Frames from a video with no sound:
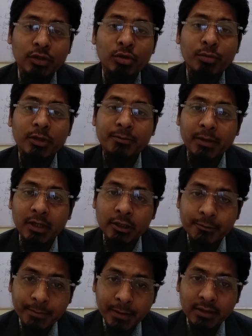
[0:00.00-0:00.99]
You must be
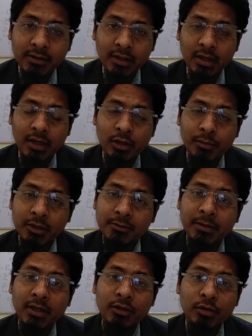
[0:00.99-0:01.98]
respect.
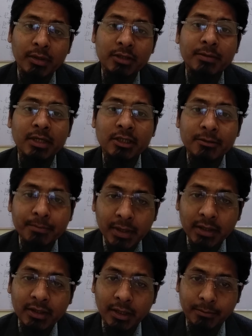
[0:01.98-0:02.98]
You must be
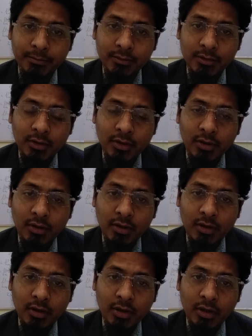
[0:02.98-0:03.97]
respect them.
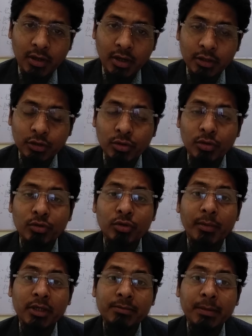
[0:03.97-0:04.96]

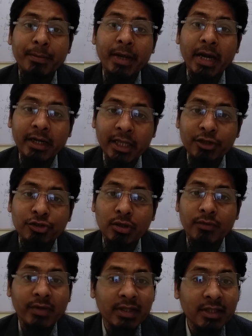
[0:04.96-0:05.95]
You must be pay
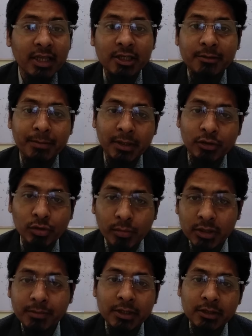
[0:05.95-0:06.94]
attention when they speak. You
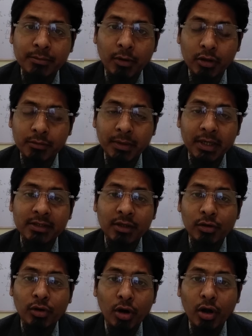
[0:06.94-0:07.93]
must be small, because the
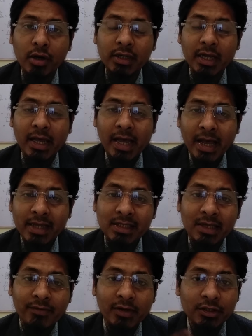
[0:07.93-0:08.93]
God has
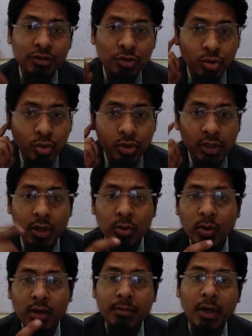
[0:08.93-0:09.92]
given us 2 ears,
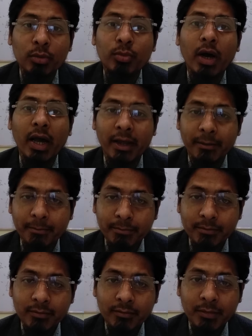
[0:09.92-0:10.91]
1 mouth. Why?
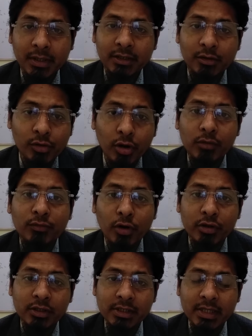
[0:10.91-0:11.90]
Because the God
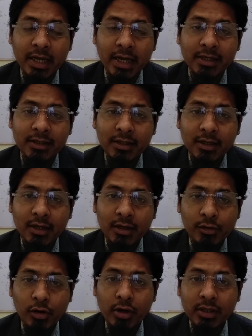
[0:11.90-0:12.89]
wants is that
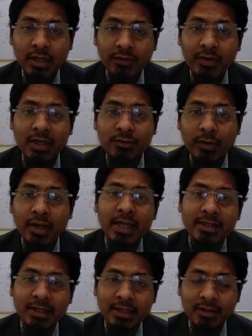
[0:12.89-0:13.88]
God giving us one
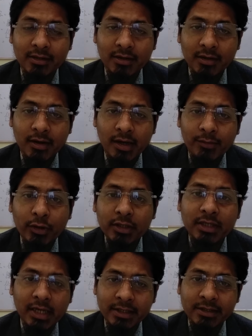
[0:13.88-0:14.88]
lesson. And what
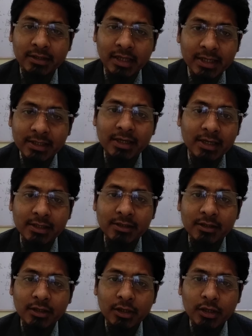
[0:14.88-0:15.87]
is the lesson? The lesson
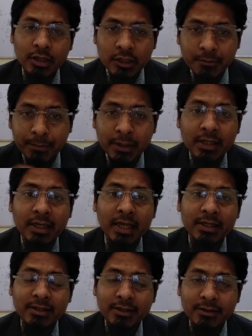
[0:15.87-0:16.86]
is speak
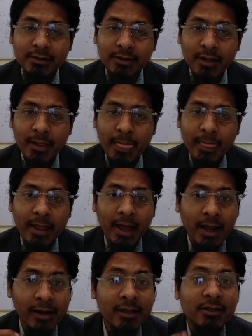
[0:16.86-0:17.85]
less
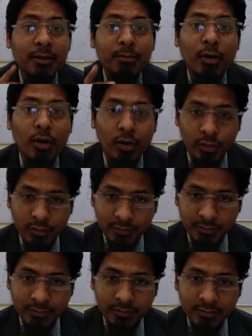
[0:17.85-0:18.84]
and listen more.
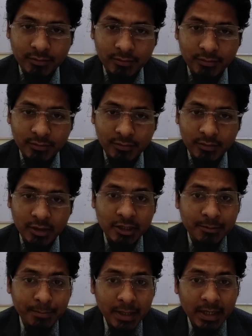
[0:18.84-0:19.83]

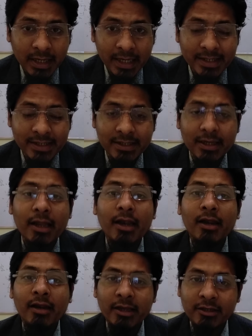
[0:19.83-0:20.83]
Speak less,
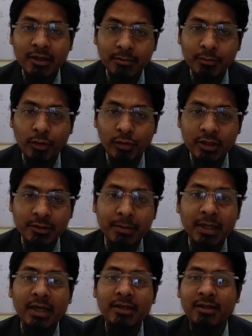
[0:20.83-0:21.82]
listen more.
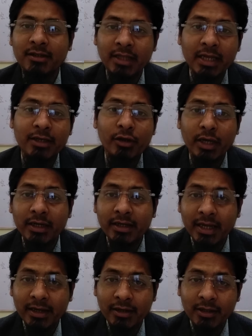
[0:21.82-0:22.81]
Speak less, then you can
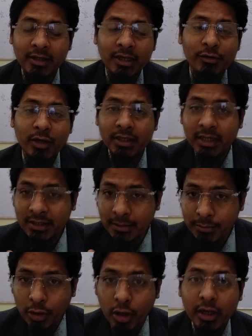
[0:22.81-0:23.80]
get
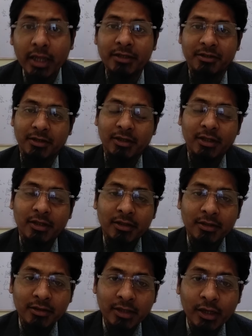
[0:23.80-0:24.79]
some knowledge.
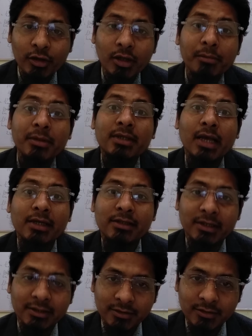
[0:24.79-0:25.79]
Then you can be
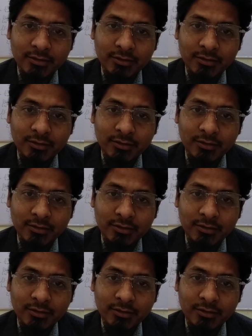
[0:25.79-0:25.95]
success.